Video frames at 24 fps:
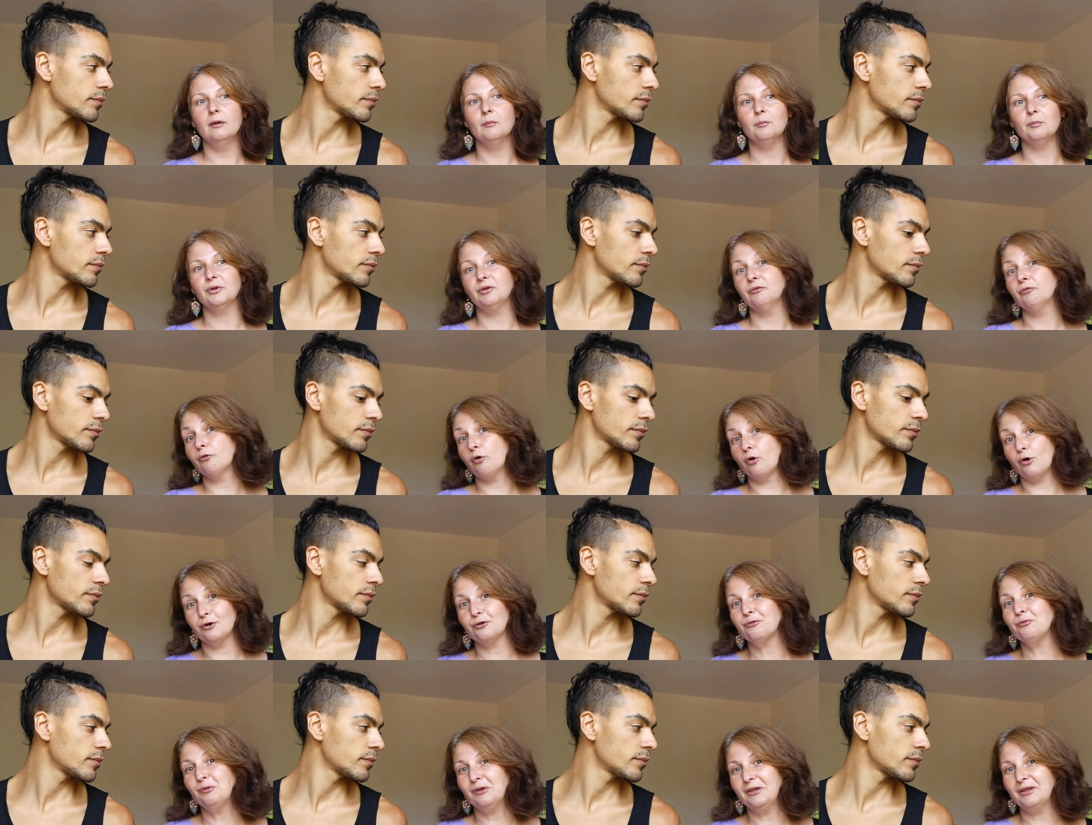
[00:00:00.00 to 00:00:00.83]
Speaker 1: But of
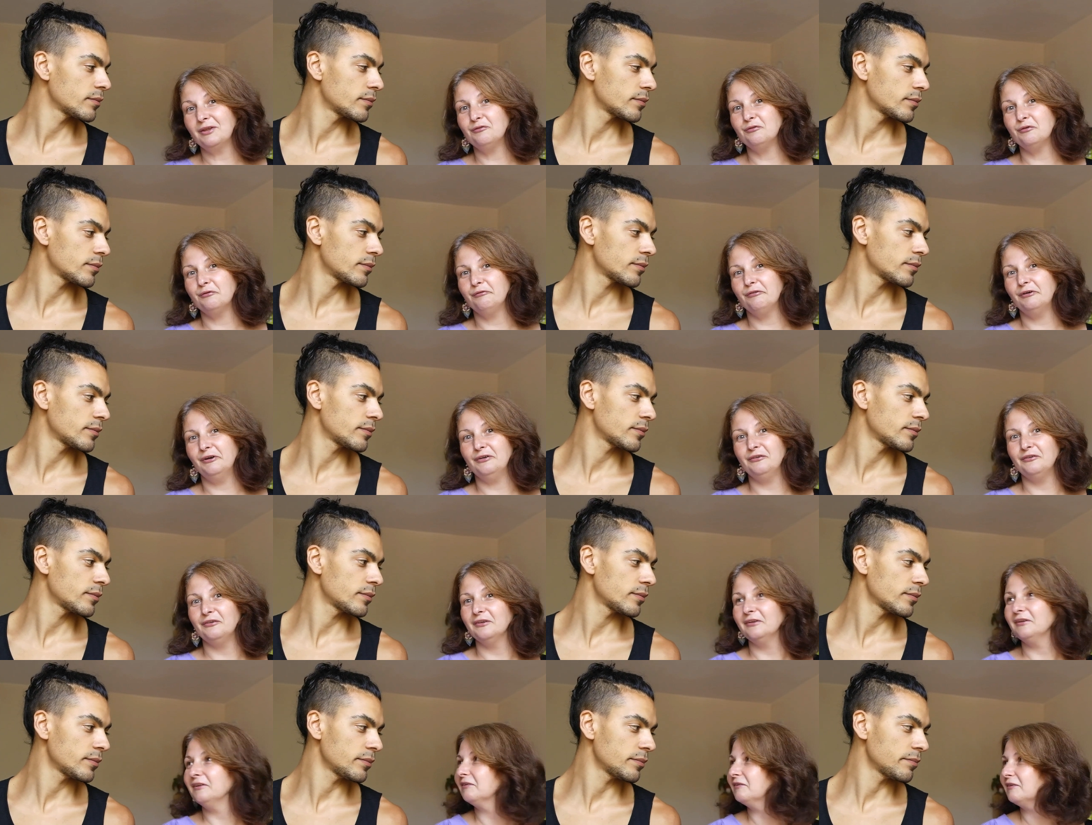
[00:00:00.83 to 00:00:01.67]
course we can reverse
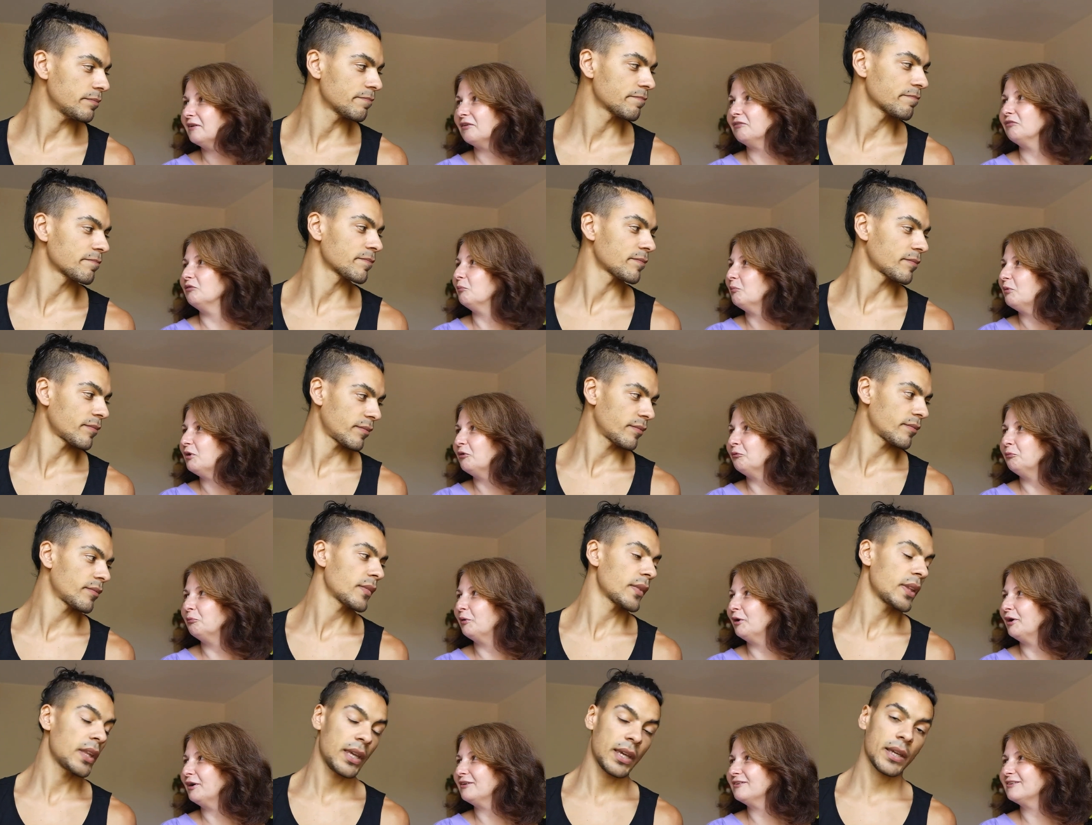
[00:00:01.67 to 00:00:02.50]
it. That's the best
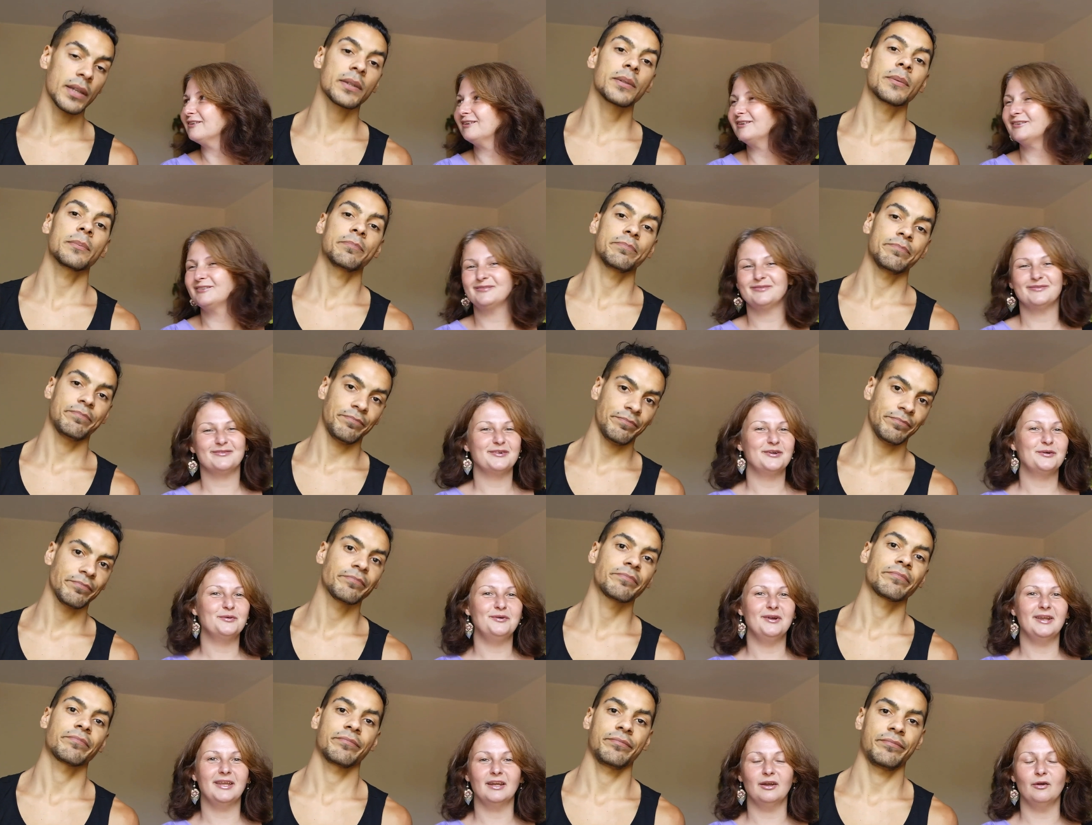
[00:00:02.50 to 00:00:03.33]
part. Yes.
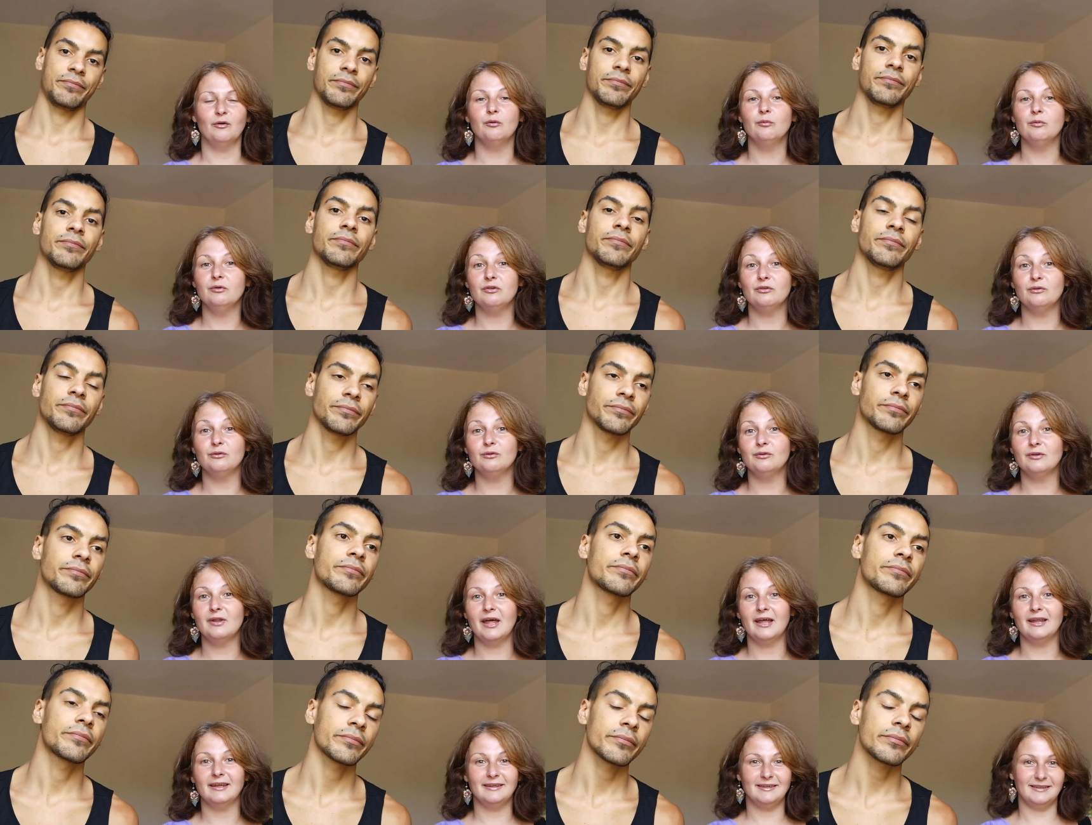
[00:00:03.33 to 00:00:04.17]
We can always do
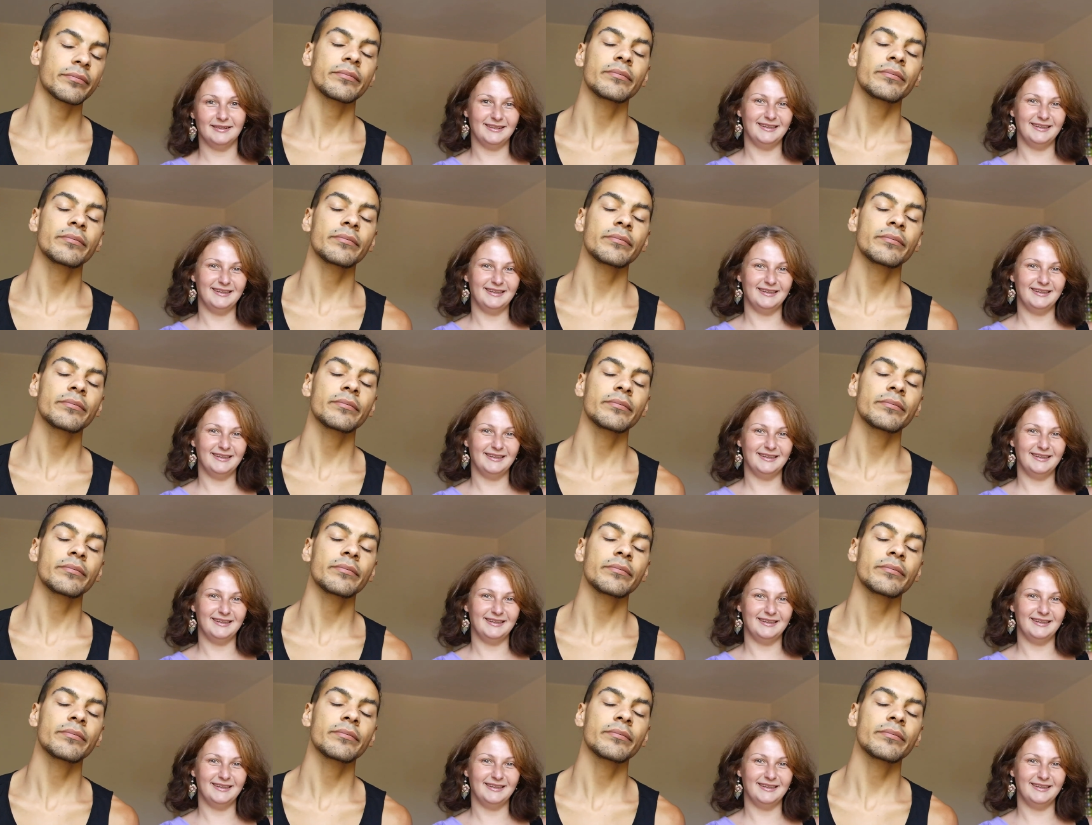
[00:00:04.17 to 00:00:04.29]
that.